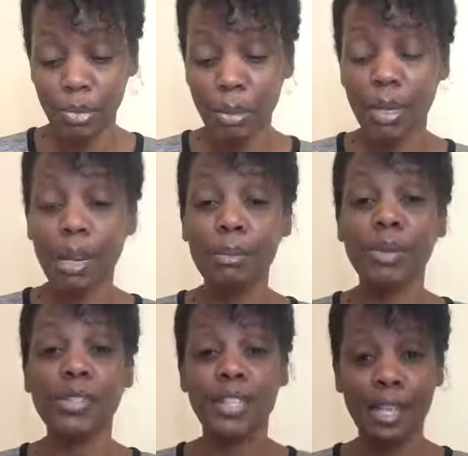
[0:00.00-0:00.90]
People are
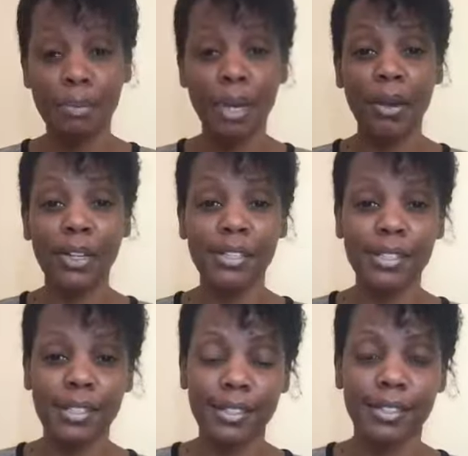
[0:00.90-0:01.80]
abusing their
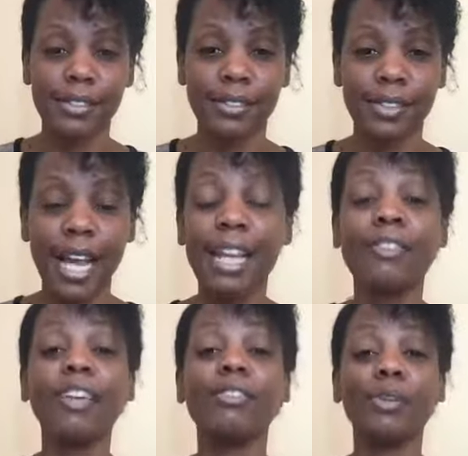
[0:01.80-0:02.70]
parents. I
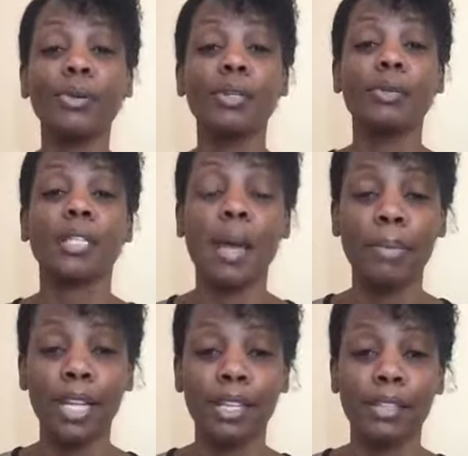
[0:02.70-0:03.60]
never even knew this was
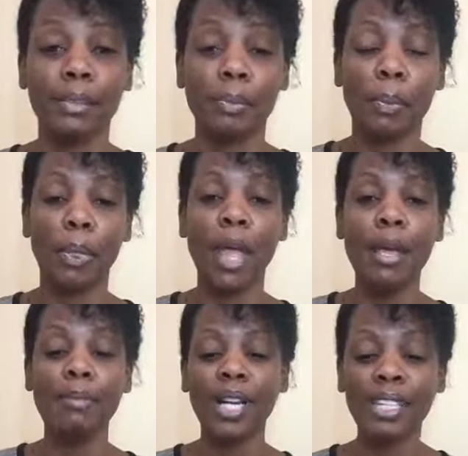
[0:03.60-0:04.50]
happening.
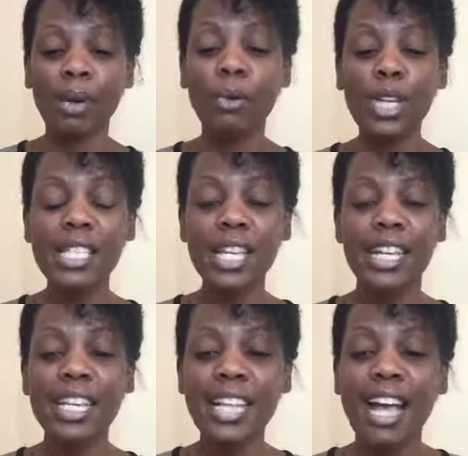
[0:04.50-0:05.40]
But in the
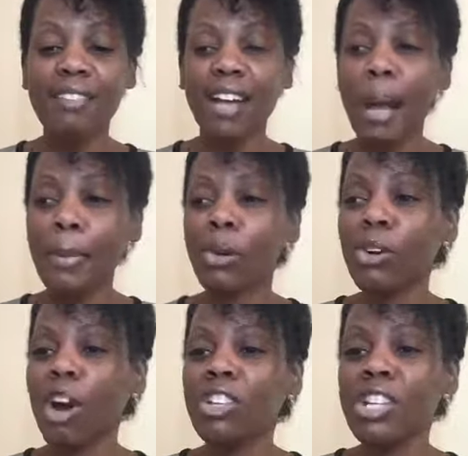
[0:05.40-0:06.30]
recent years, I have come
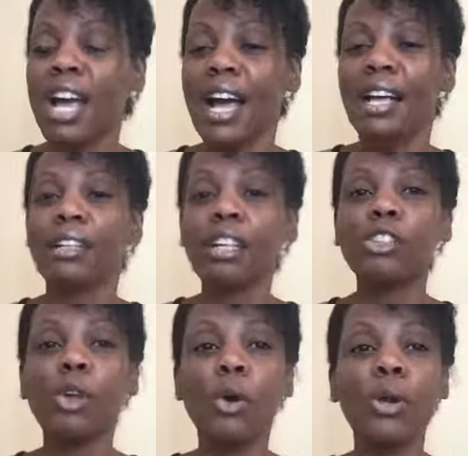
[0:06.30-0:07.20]
across
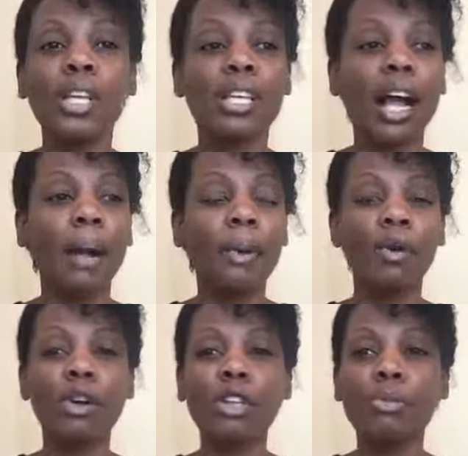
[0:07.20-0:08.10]
stories, I come
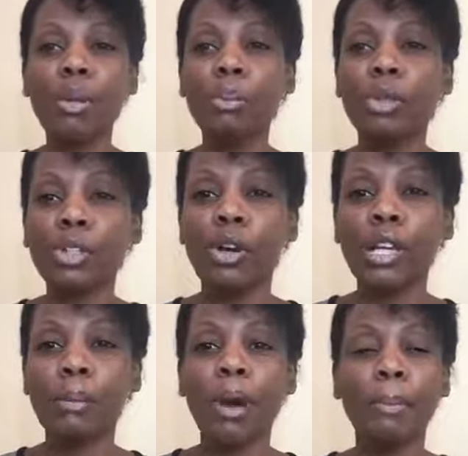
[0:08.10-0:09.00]
across people
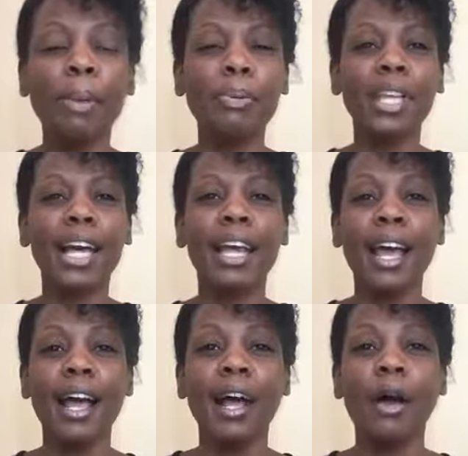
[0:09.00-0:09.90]
talking about people that
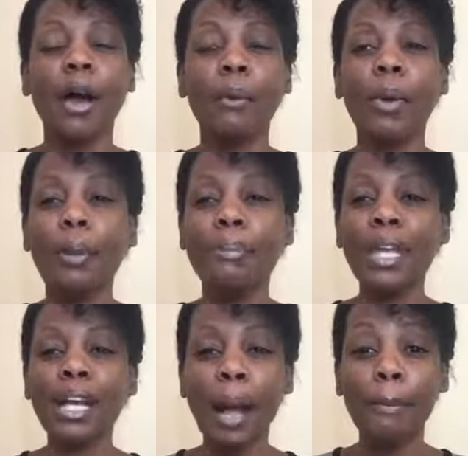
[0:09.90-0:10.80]
were
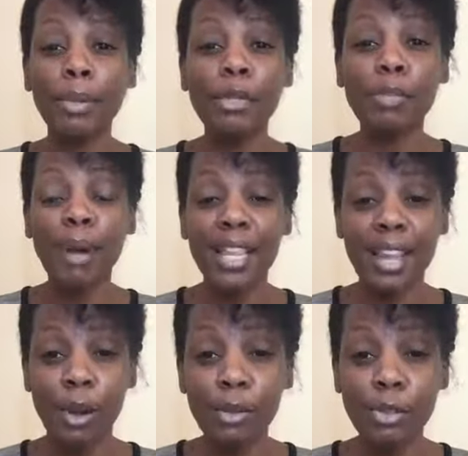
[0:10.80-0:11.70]
being abused by
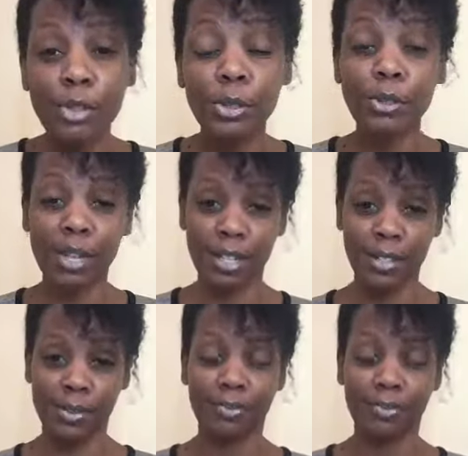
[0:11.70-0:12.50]
their own children.